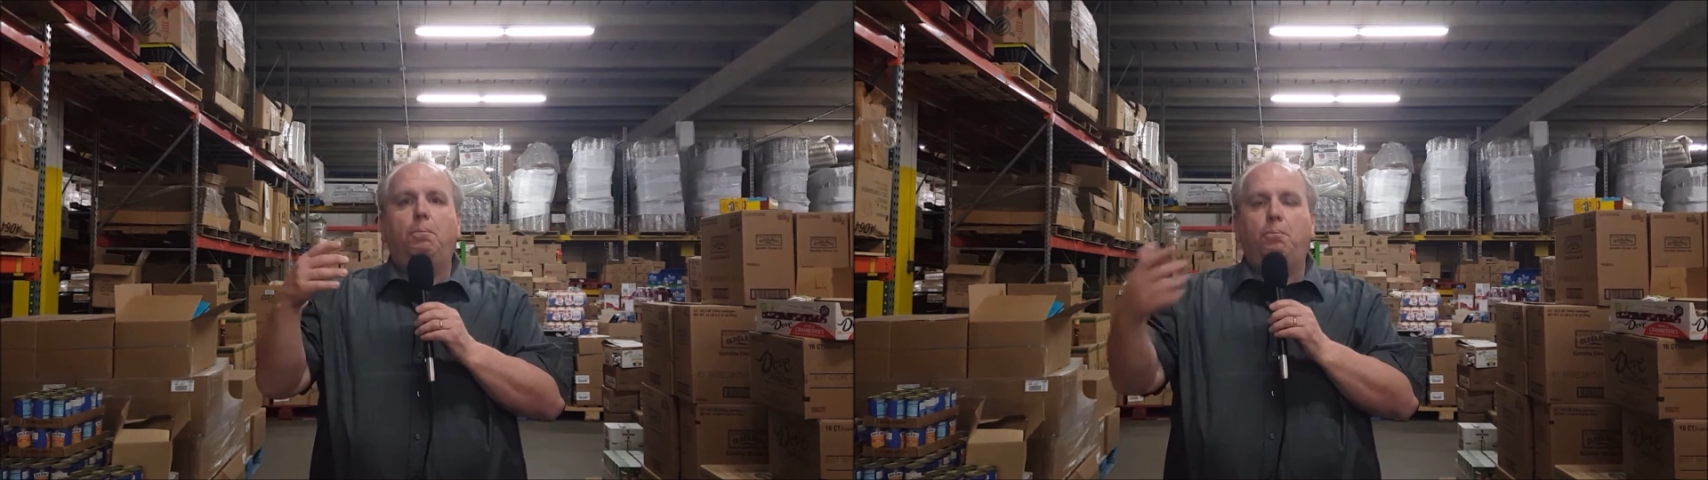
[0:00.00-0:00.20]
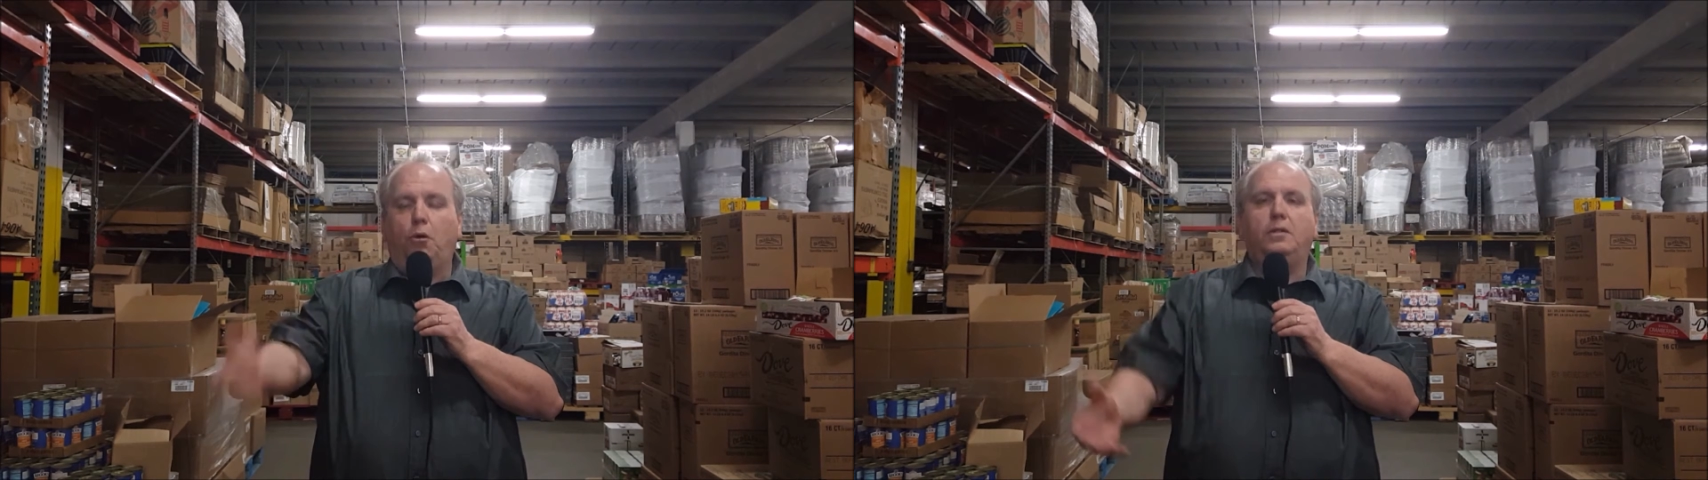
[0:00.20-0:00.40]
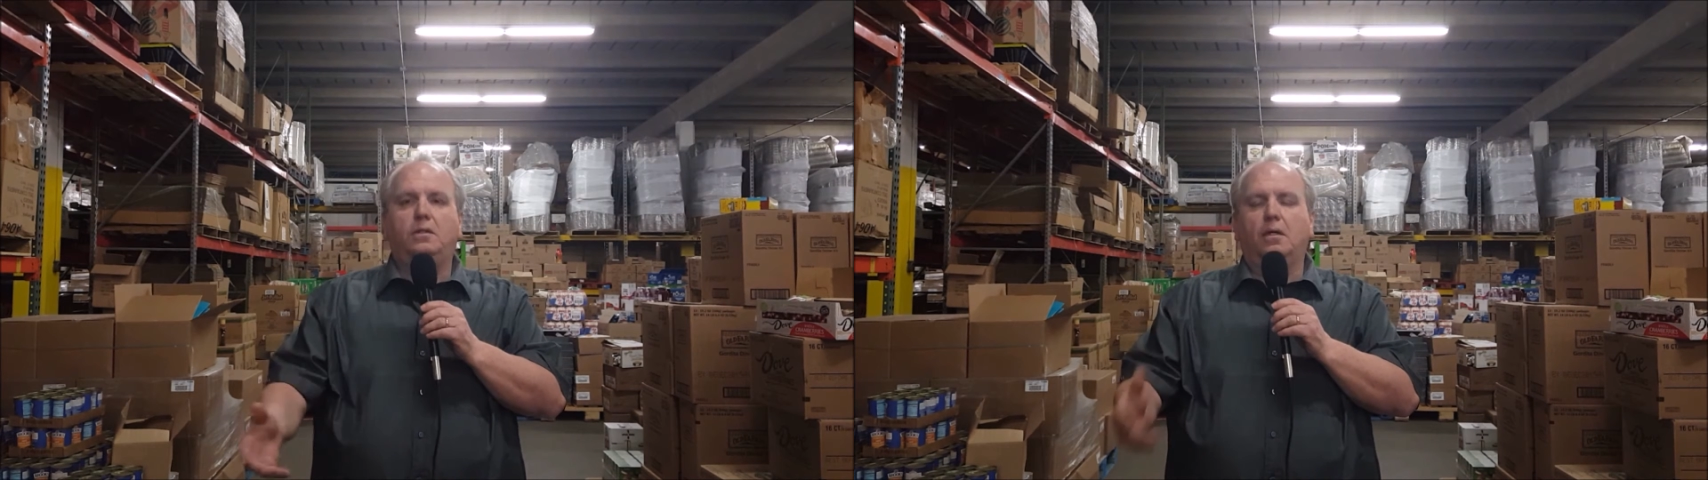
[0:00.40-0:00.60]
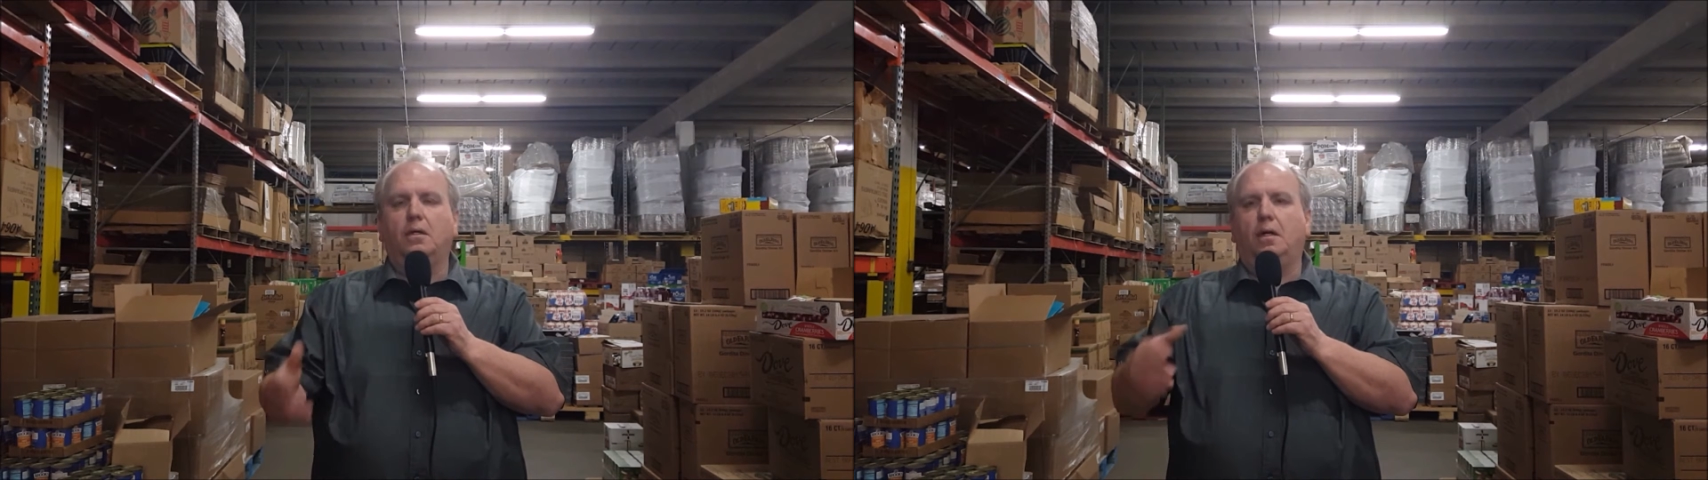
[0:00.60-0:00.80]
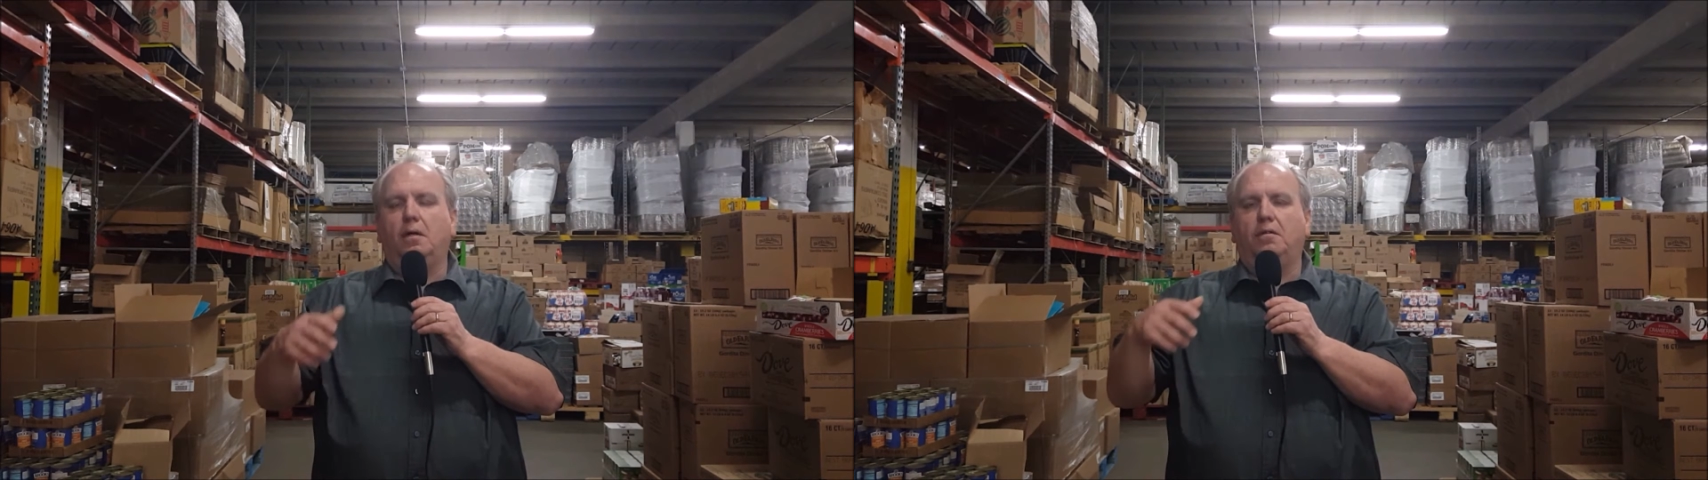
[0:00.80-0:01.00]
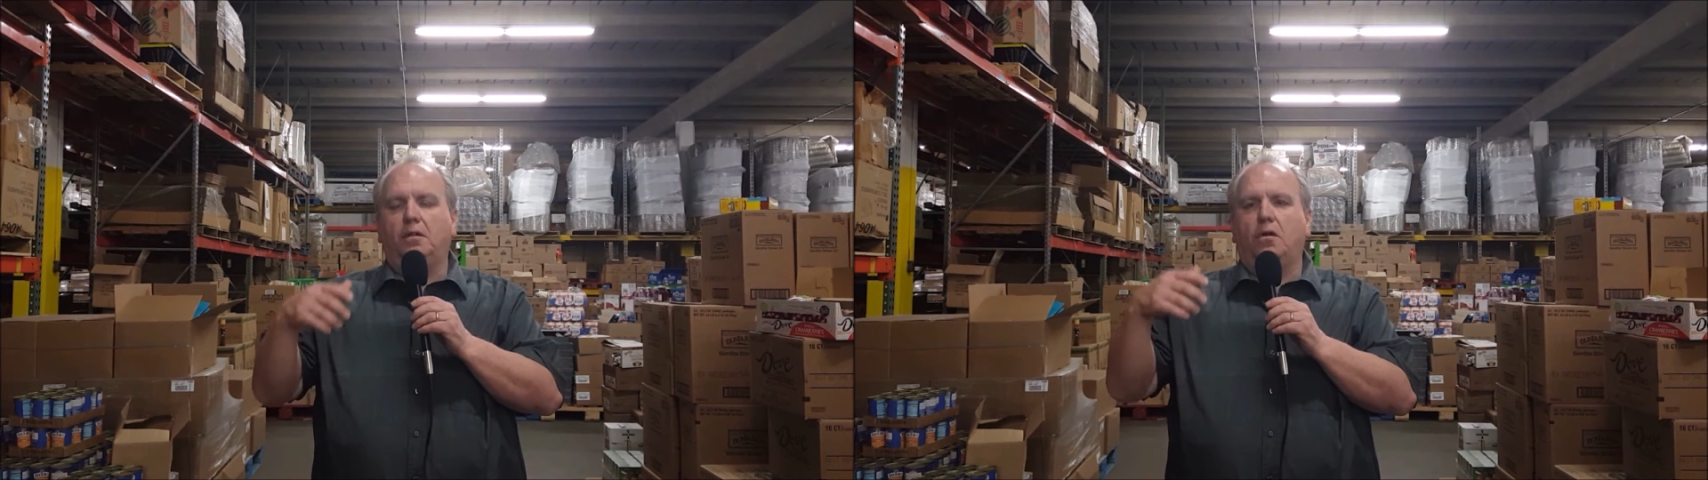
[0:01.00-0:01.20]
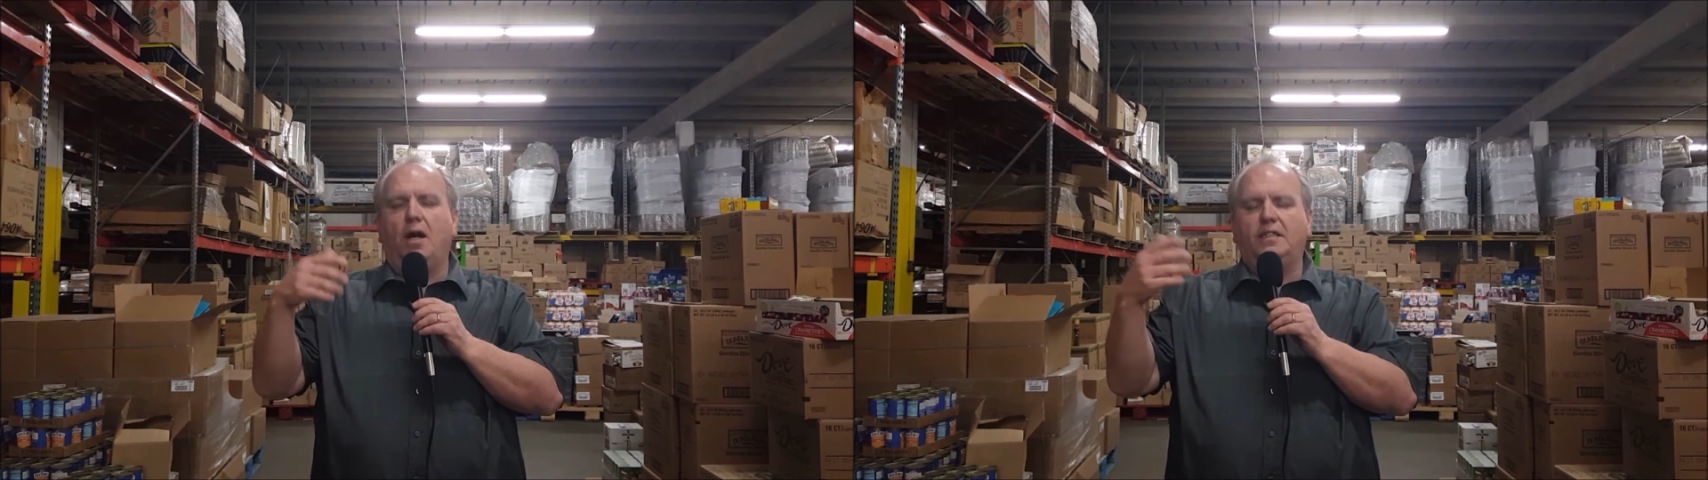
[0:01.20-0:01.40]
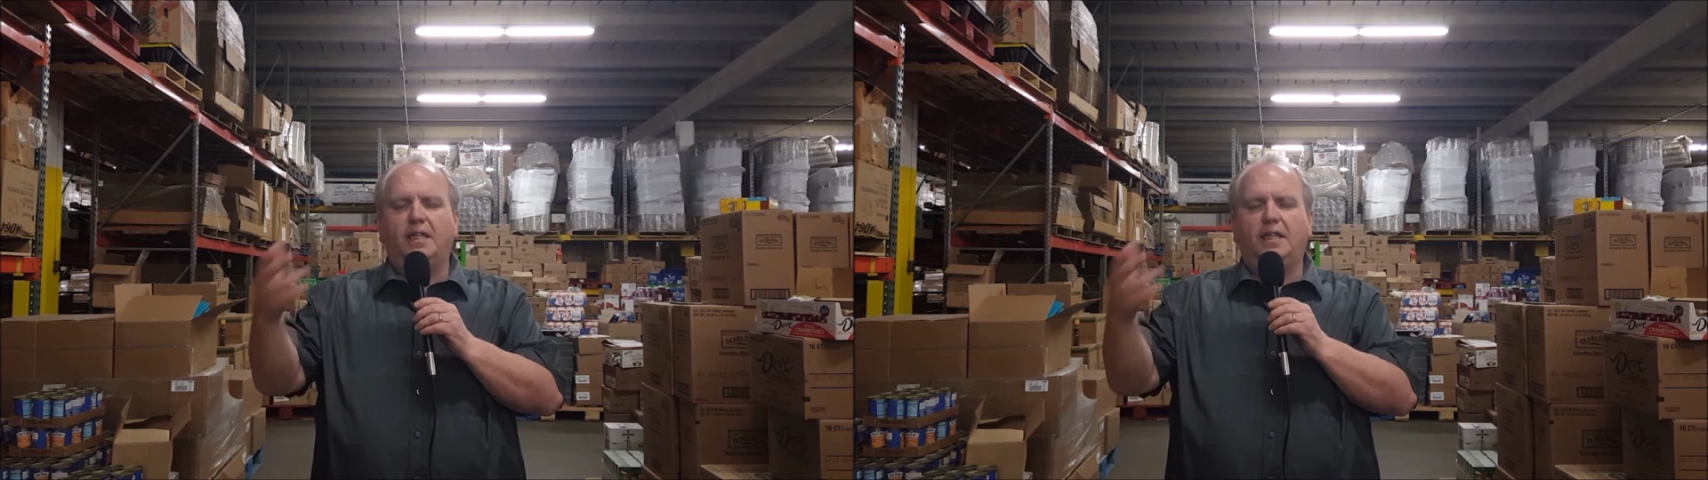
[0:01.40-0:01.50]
puts or the cost